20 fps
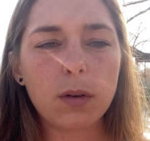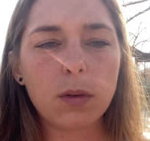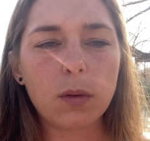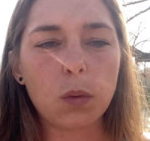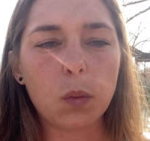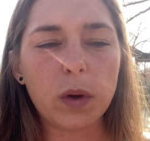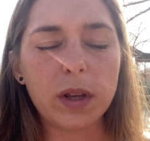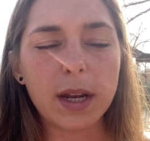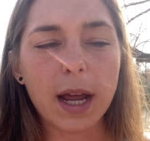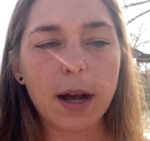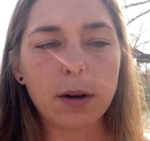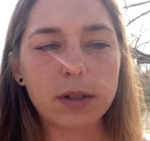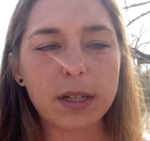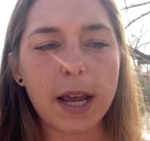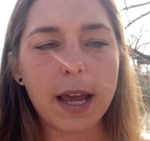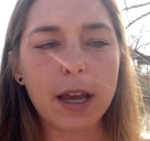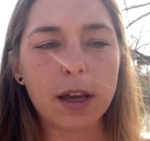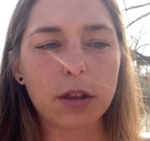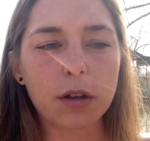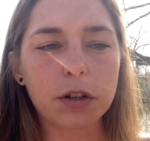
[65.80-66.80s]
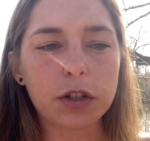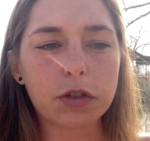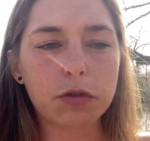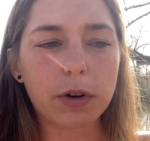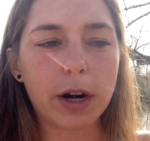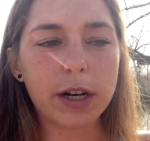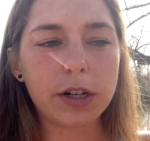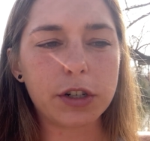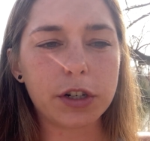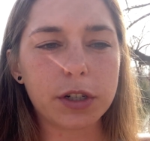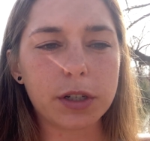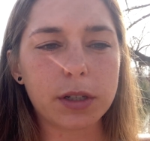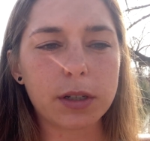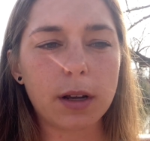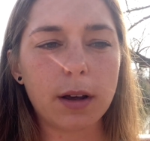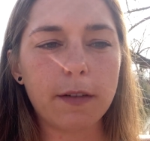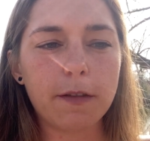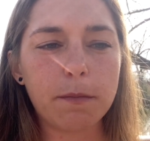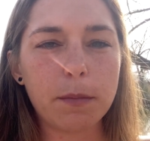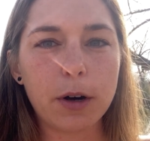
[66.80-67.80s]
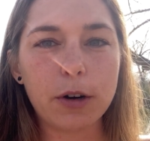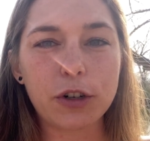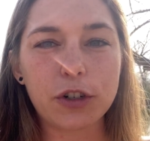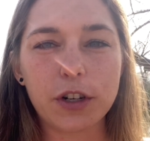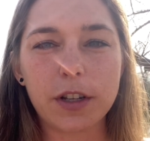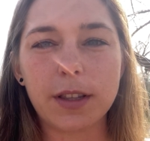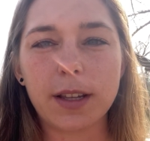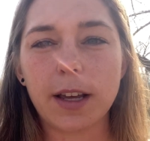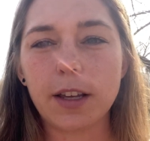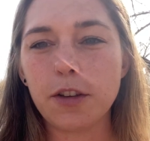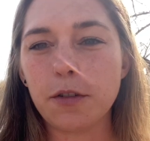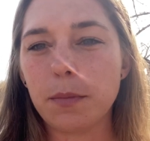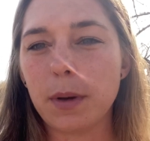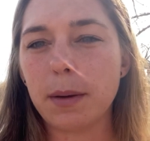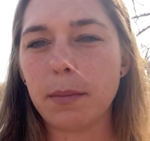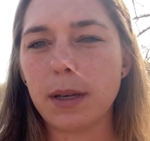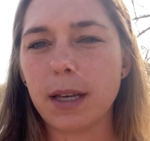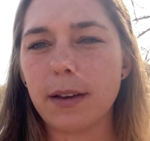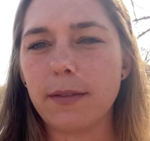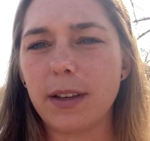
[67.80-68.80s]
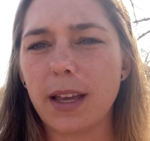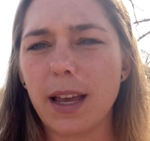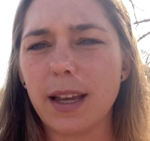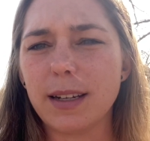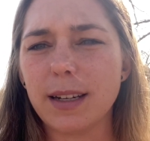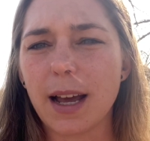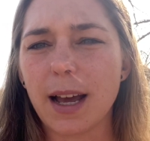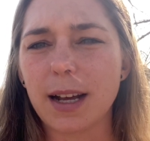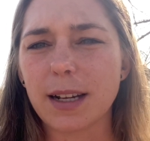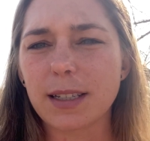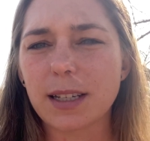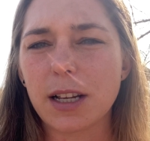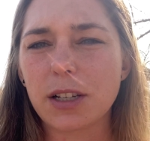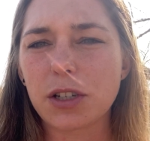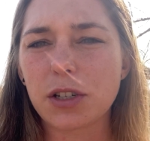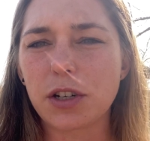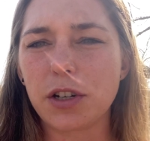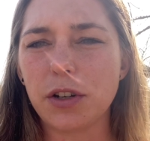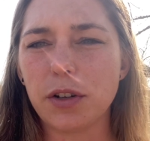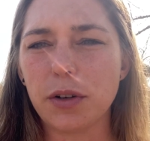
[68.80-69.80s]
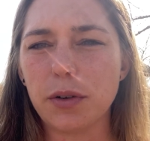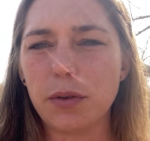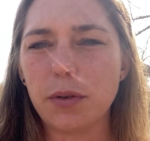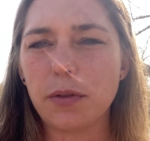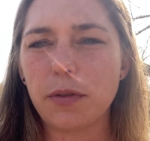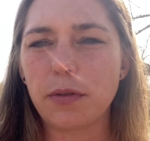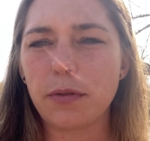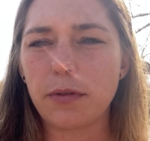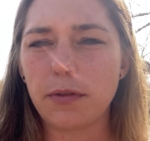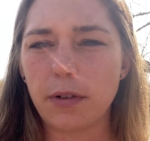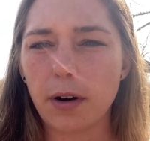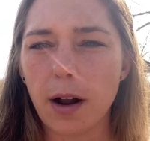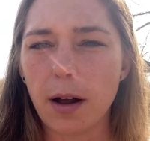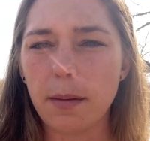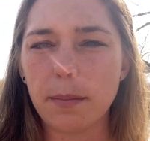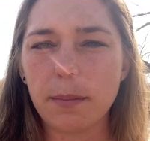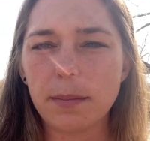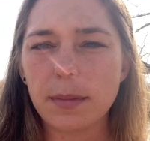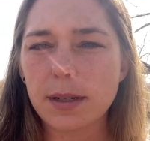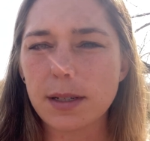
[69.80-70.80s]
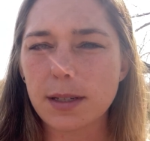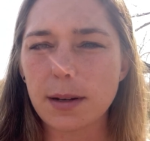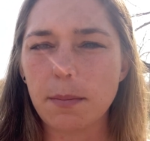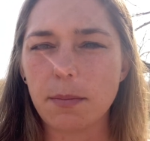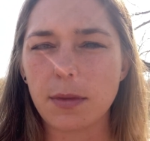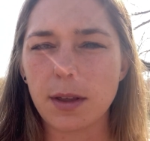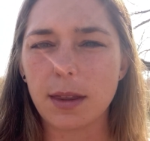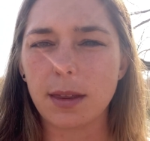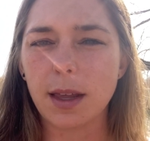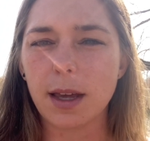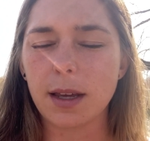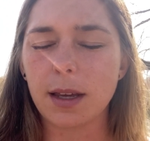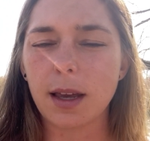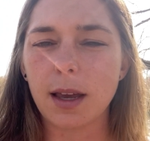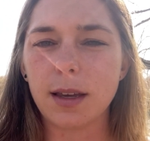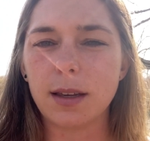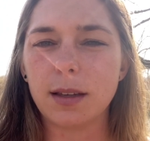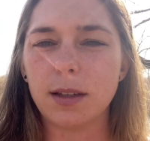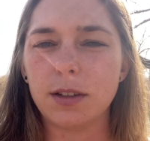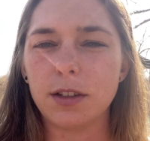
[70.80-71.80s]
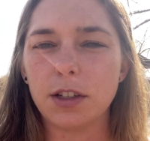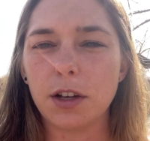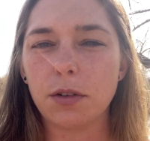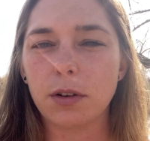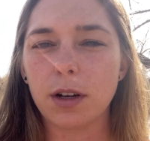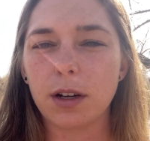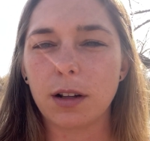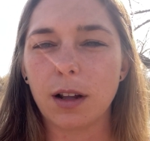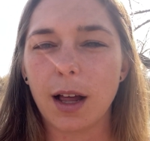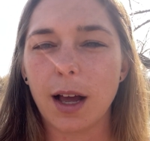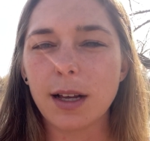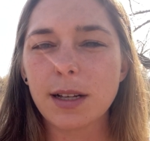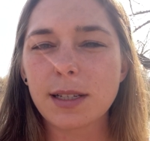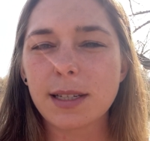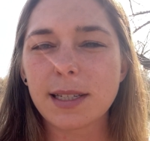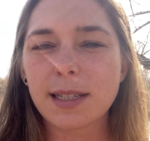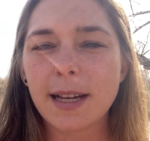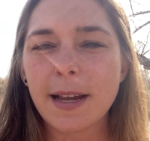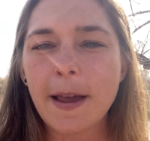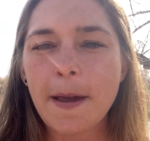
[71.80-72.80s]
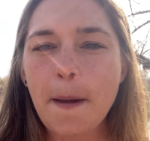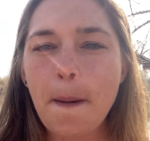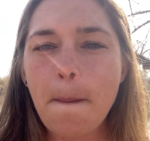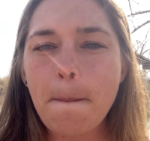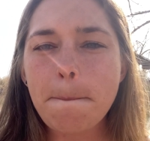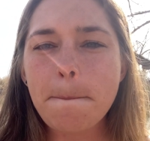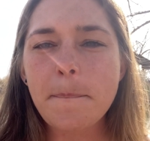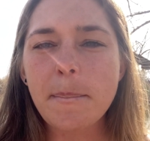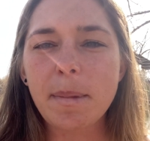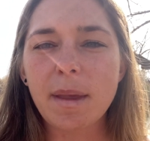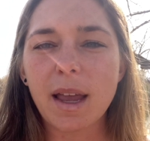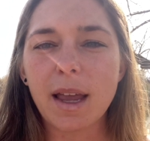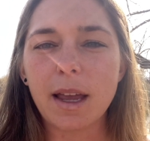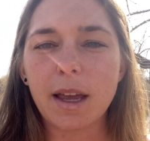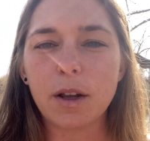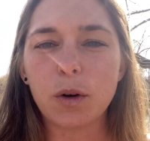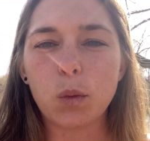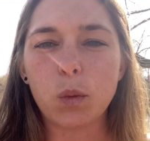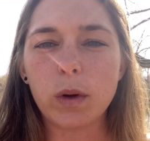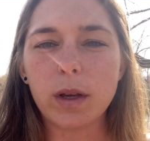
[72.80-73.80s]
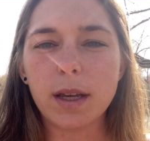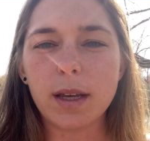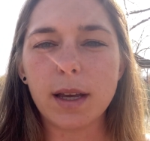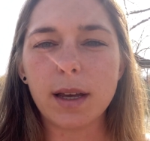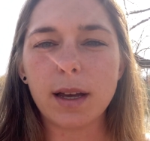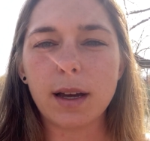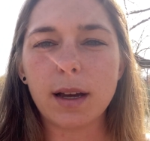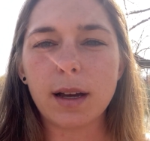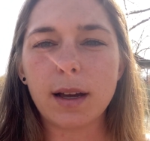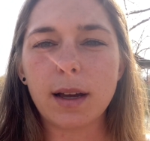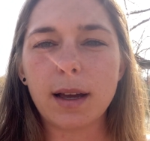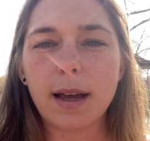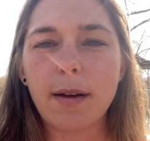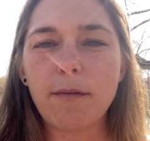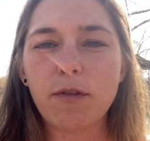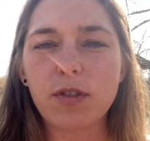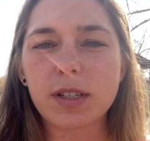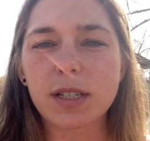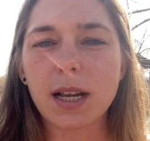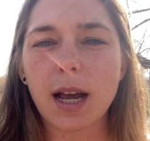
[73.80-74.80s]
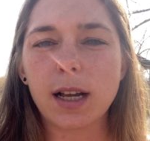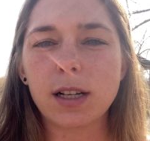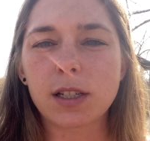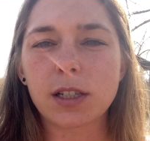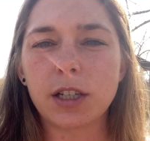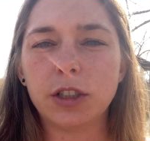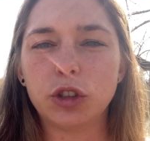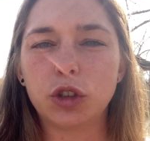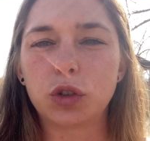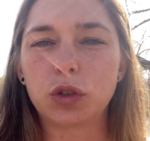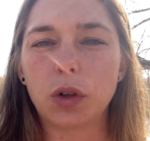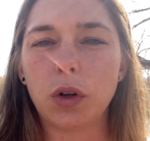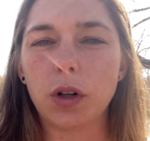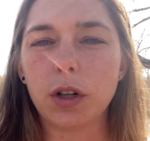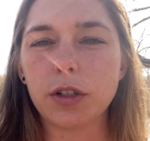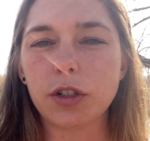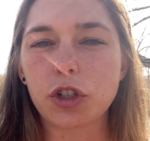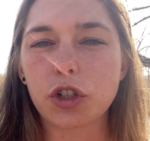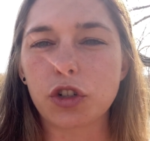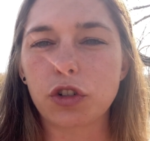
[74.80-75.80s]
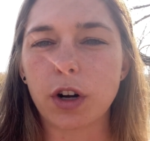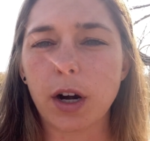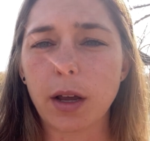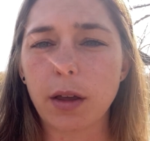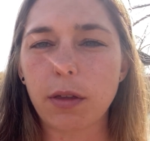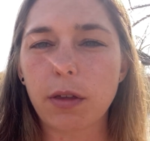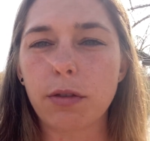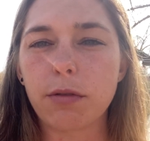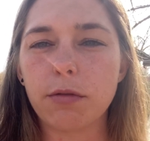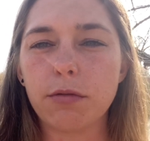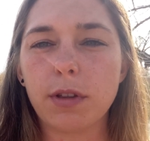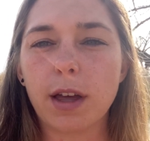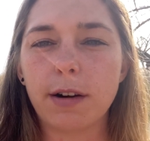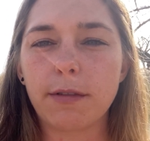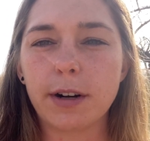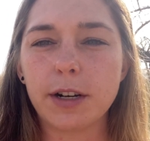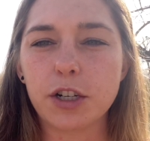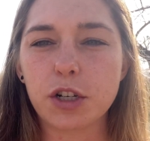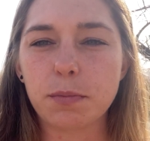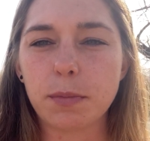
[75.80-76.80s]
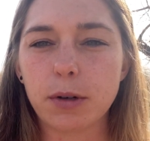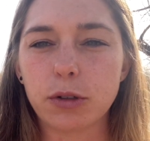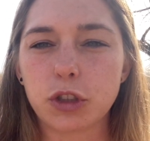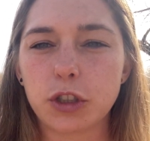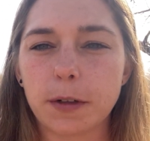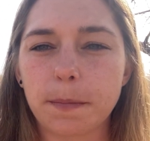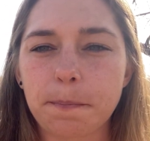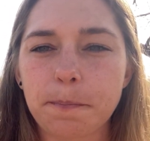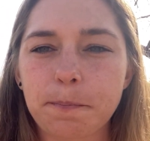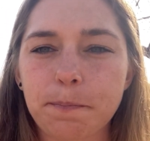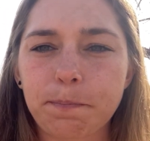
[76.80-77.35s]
we now take those ranges of motion that you maybe have gained access to from something like a yin yoga class, and we emphasize control and strength through that range of motion.